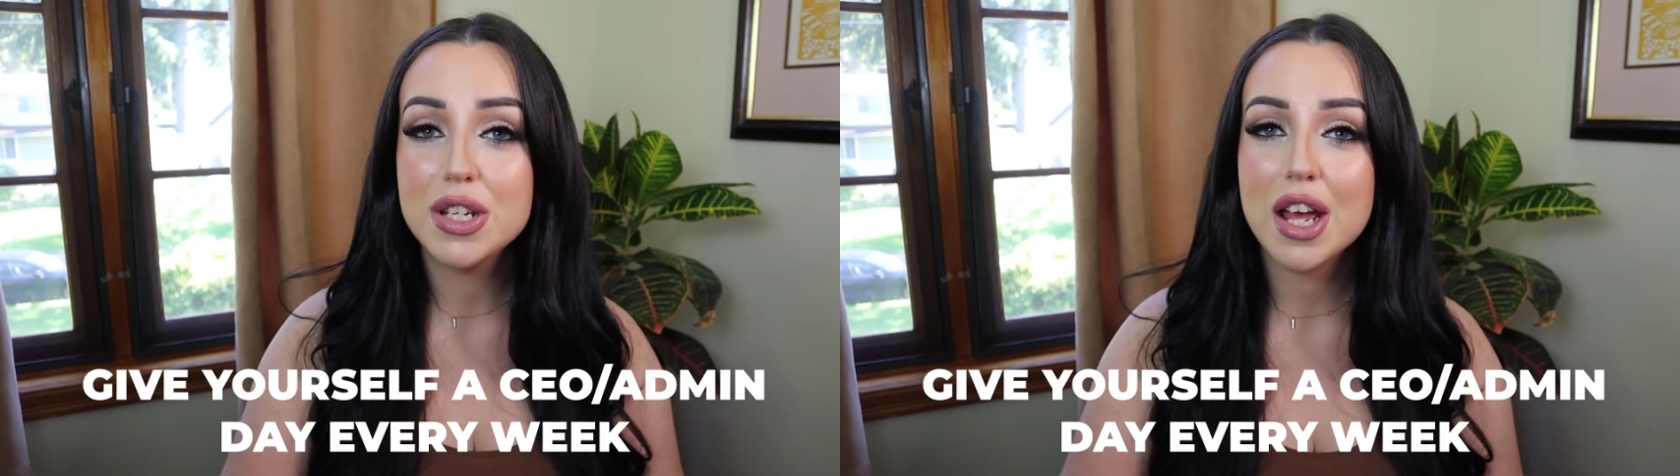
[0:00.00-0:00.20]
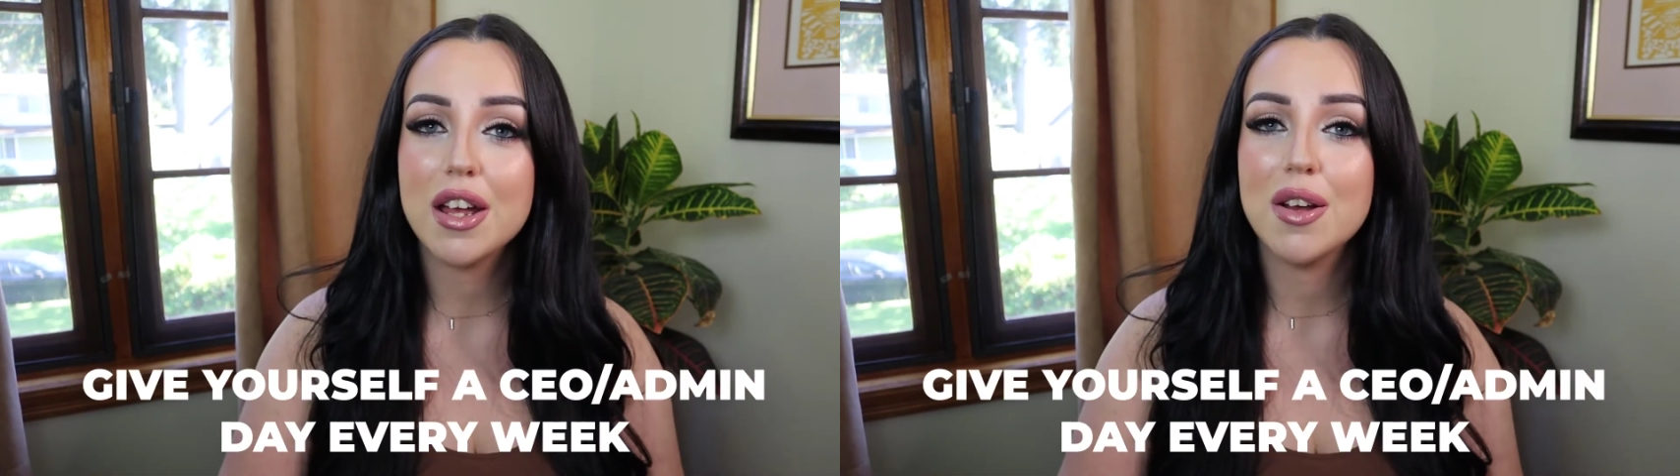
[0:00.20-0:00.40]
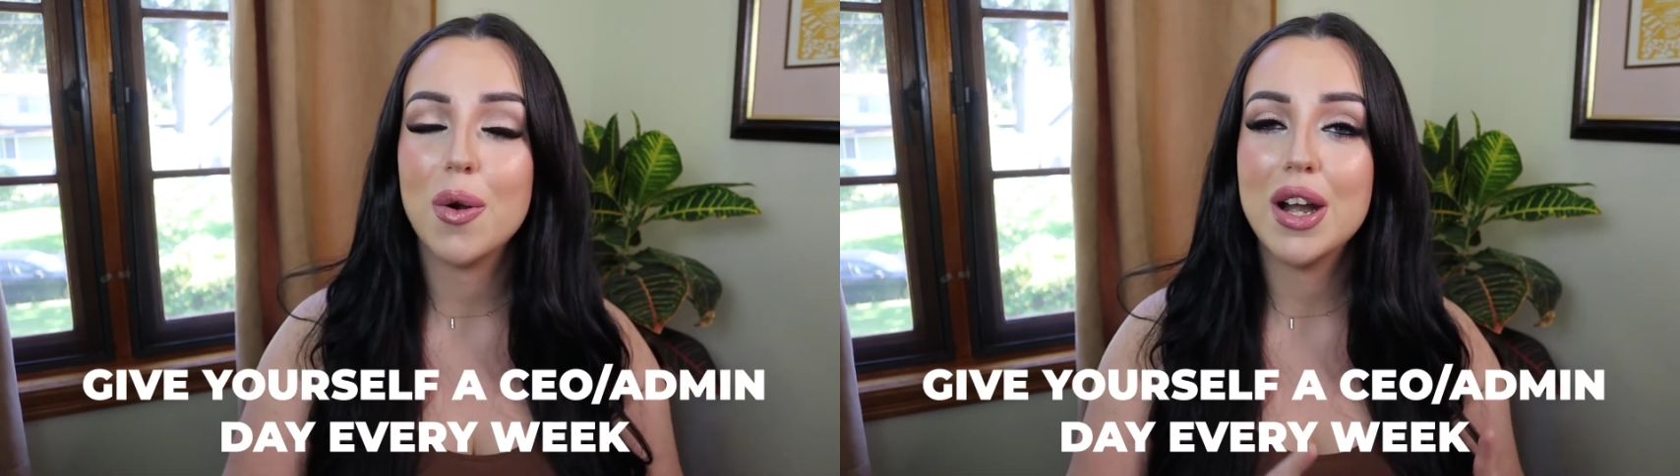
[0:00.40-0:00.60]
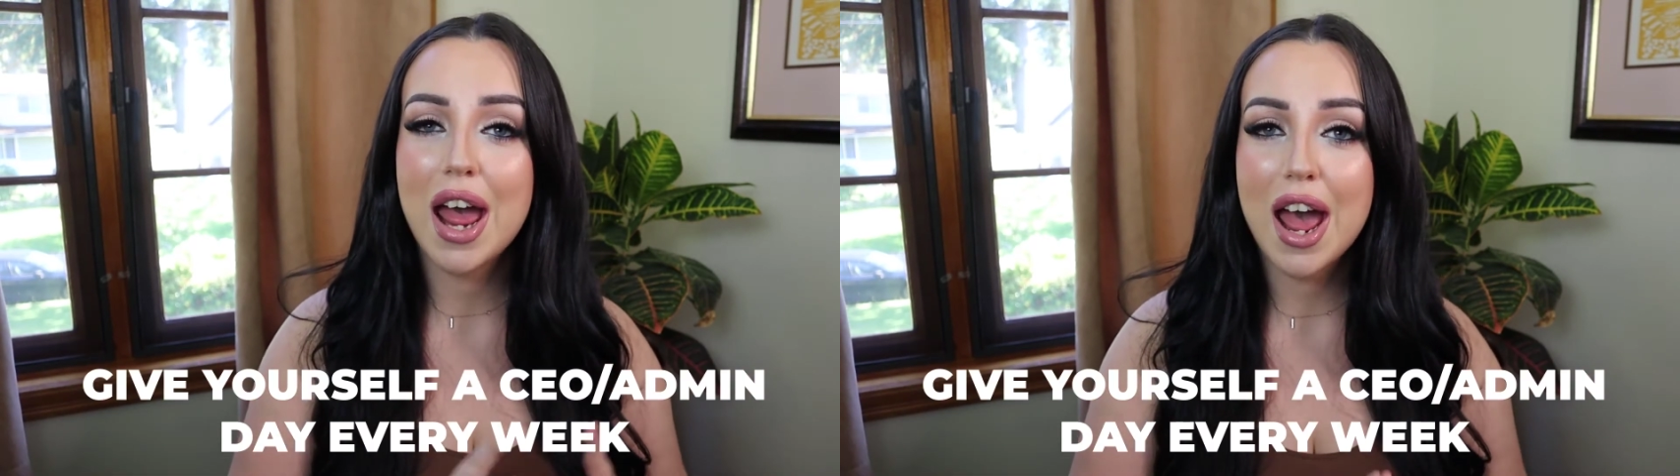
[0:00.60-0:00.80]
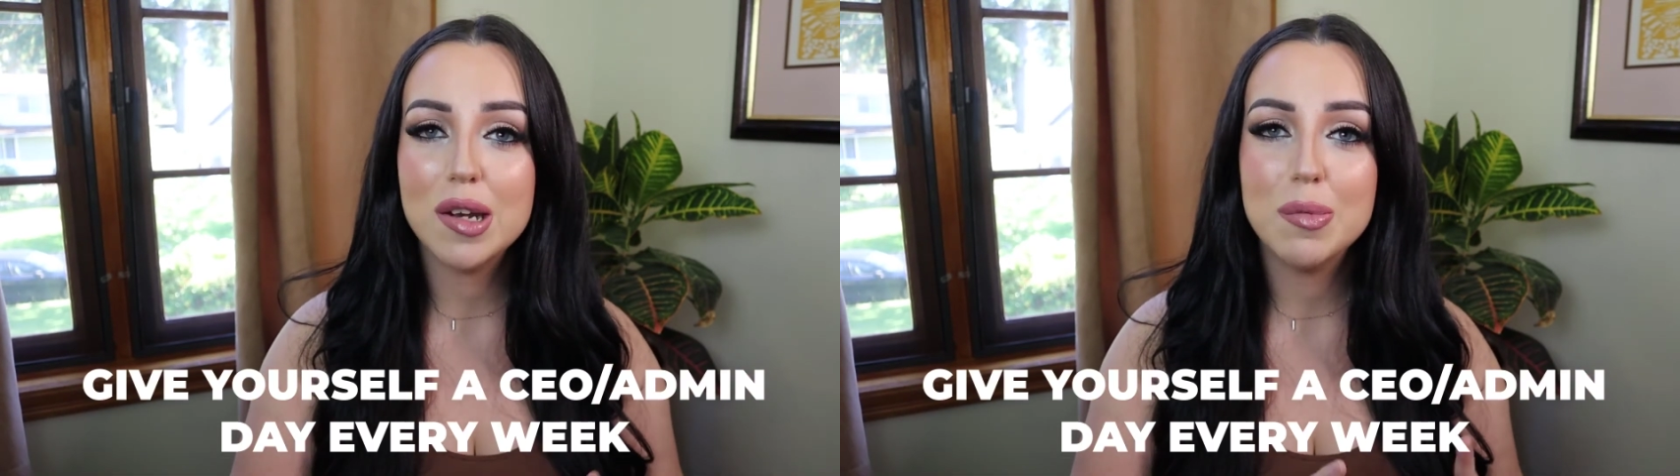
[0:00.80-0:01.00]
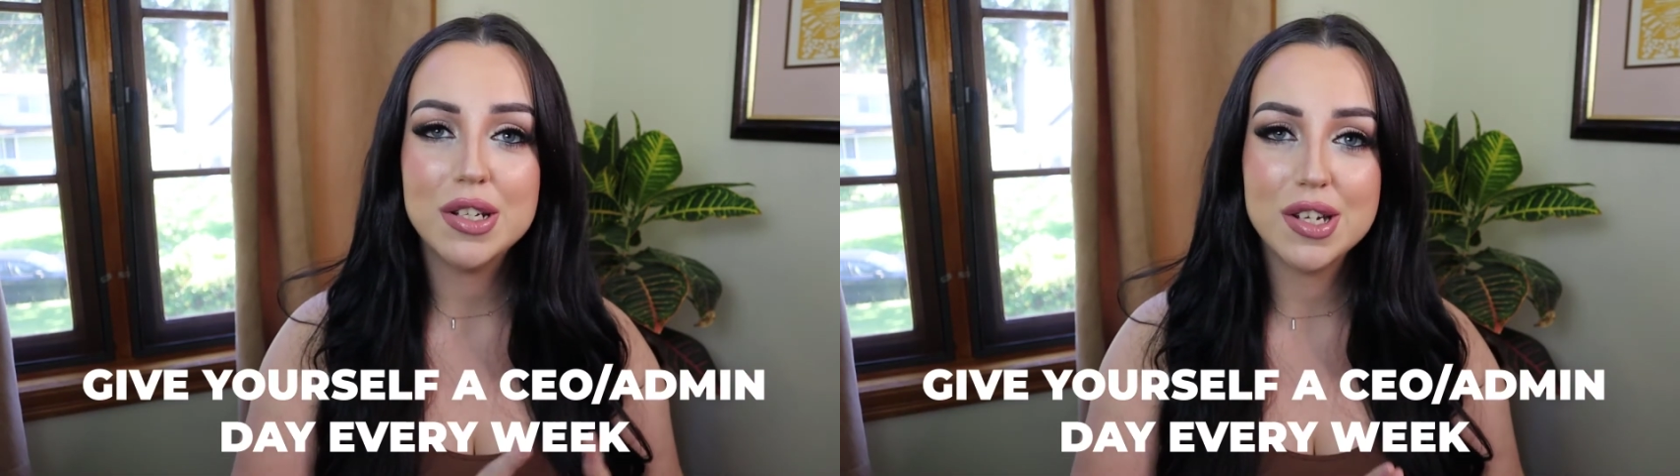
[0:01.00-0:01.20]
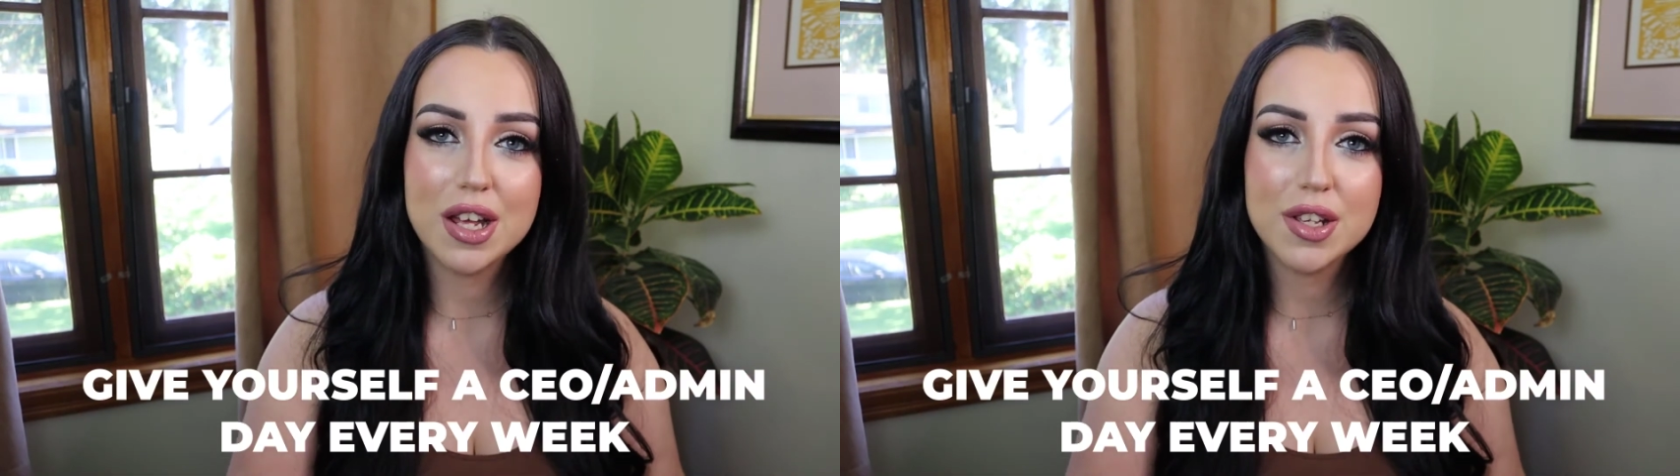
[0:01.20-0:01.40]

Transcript: day or an admin day,